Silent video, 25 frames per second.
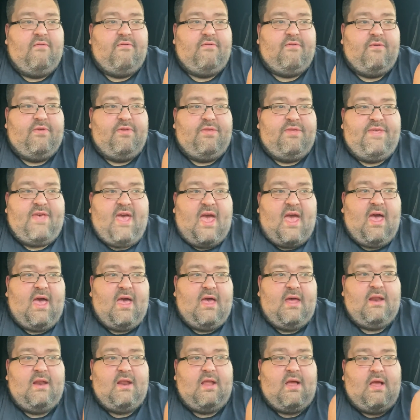For
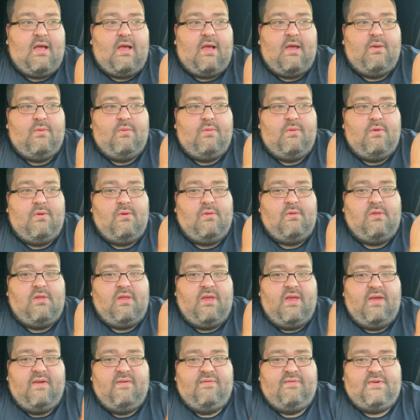that, I will
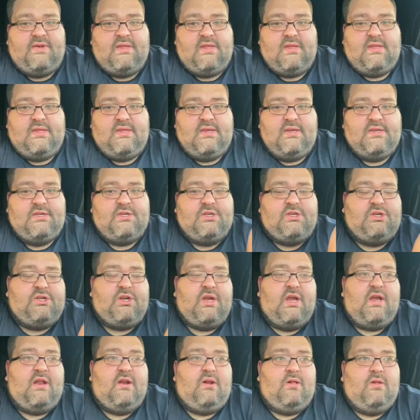leave to this
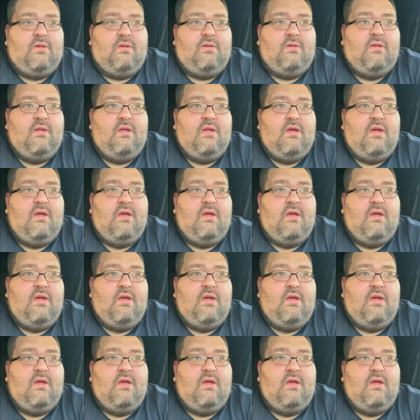channel,